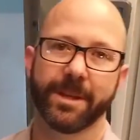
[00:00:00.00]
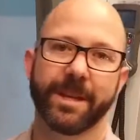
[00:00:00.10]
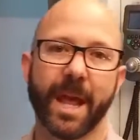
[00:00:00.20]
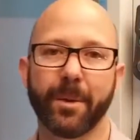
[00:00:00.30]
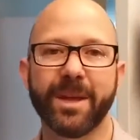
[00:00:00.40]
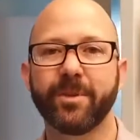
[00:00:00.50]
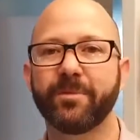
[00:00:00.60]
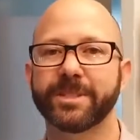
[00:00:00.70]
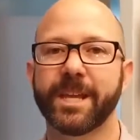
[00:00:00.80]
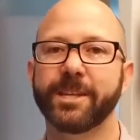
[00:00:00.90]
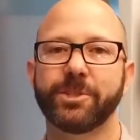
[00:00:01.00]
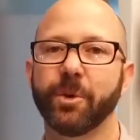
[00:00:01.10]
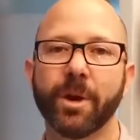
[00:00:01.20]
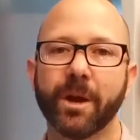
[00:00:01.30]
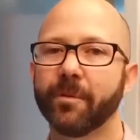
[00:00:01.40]
Now, even if it takes
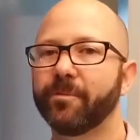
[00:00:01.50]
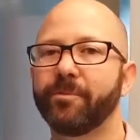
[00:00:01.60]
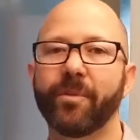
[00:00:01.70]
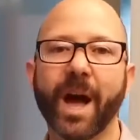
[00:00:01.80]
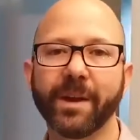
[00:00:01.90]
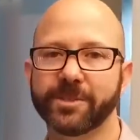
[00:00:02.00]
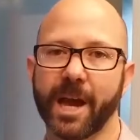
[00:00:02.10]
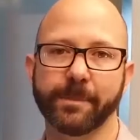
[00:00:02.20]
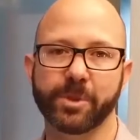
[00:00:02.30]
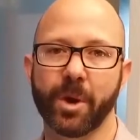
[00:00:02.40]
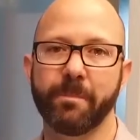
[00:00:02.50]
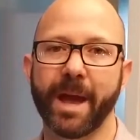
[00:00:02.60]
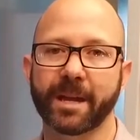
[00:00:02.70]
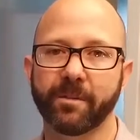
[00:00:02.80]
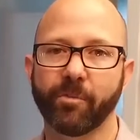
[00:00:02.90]
you 5 times going
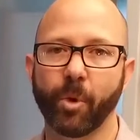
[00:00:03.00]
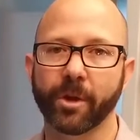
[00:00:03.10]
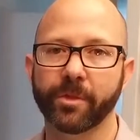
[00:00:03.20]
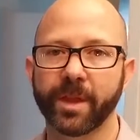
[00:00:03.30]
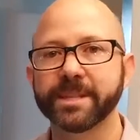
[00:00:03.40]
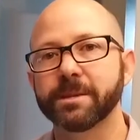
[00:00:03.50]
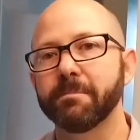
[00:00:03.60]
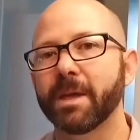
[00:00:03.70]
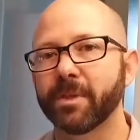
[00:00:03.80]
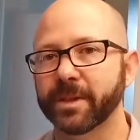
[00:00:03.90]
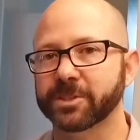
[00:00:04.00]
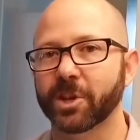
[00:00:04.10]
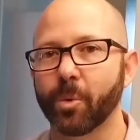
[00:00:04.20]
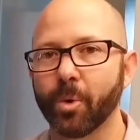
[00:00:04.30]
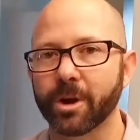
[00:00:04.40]
back and forth, it's a method that's
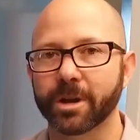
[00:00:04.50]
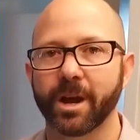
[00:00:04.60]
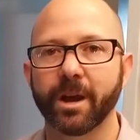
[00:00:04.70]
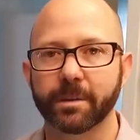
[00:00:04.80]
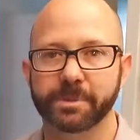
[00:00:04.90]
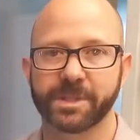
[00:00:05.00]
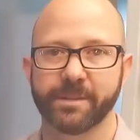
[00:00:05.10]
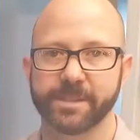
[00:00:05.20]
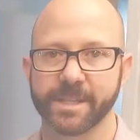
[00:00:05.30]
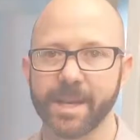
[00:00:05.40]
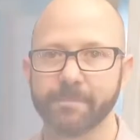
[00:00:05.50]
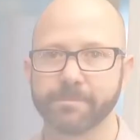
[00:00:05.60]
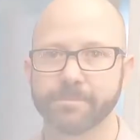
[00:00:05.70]
going to work 100% of the time.